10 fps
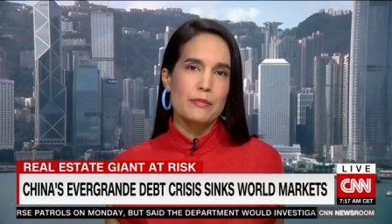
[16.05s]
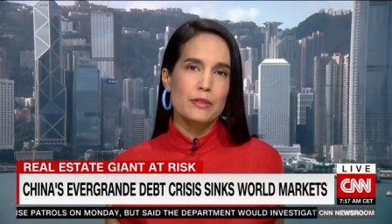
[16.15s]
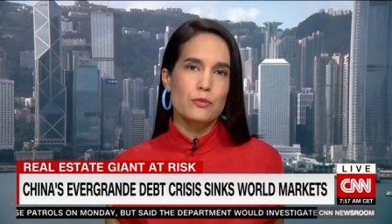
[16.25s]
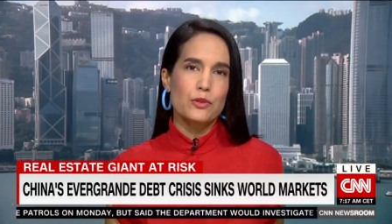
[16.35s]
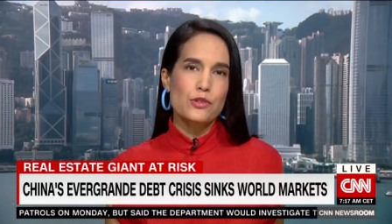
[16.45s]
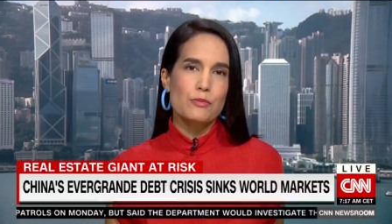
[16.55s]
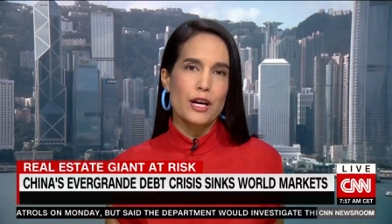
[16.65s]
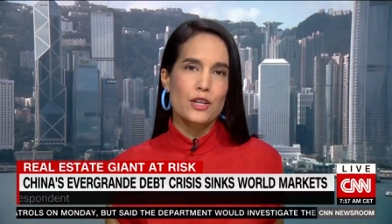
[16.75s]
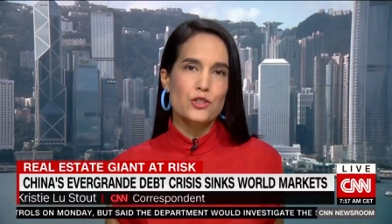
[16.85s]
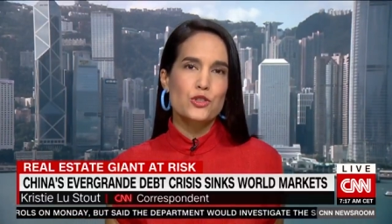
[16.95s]
payment worth some
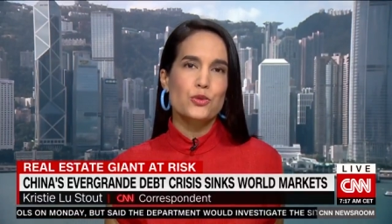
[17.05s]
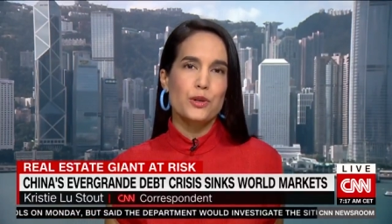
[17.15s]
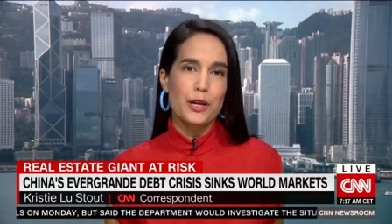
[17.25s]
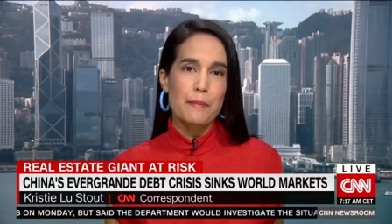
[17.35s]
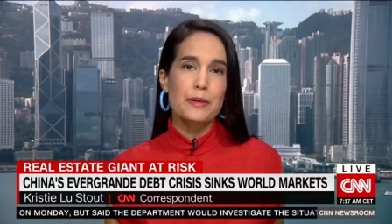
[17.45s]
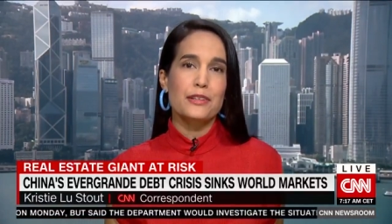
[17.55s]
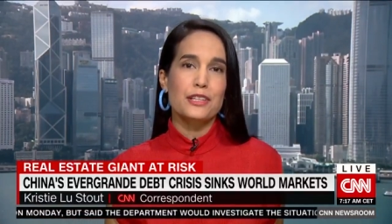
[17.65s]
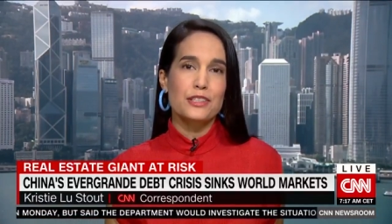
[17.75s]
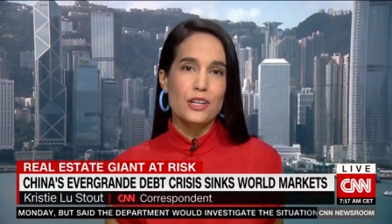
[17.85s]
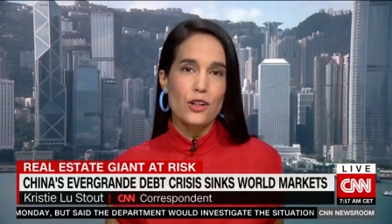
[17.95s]
$120
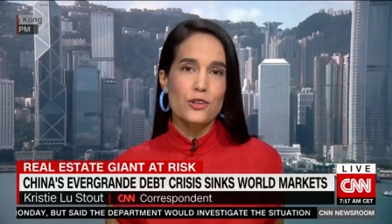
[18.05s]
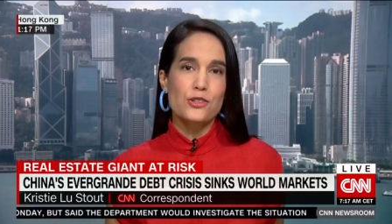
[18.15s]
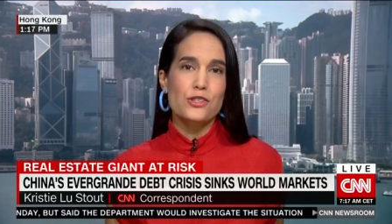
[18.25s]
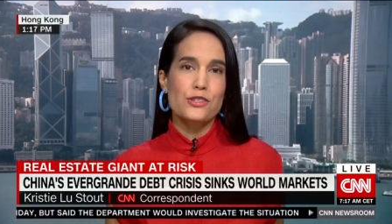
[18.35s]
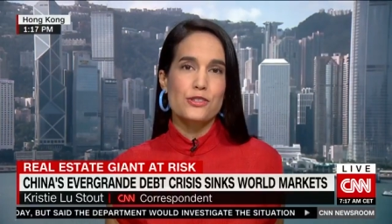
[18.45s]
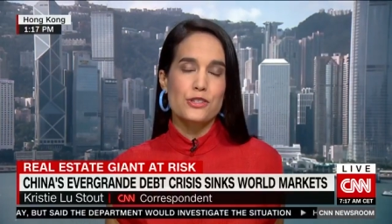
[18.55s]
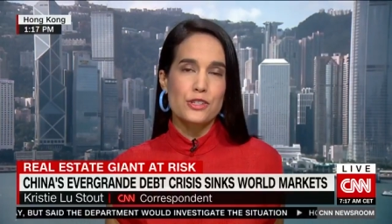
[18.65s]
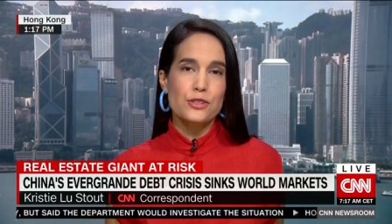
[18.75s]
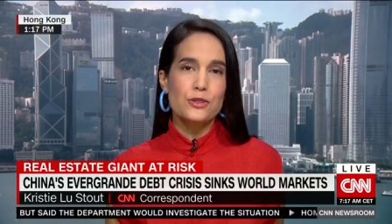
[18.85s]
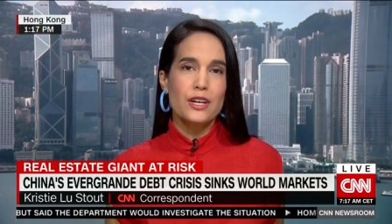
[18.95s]
million is
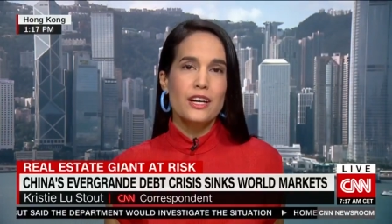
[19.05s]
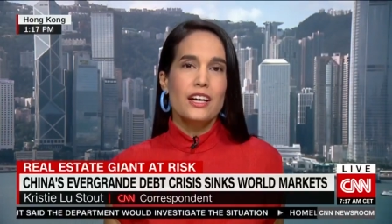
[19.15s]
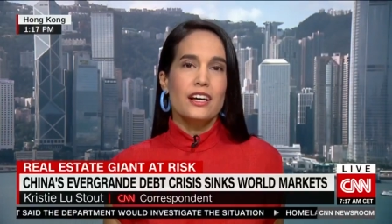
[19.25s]
due.